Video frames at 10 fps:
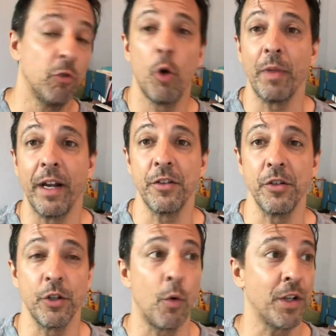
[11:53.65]
Hope that
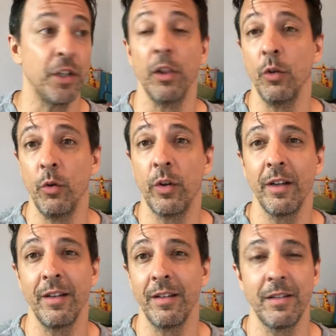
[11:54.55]
answers your question, Luke.
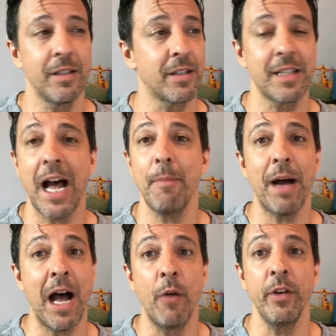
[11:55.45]
And just stop
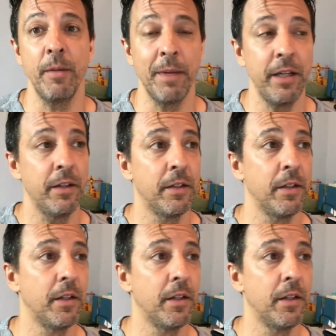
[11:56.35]
hounding me.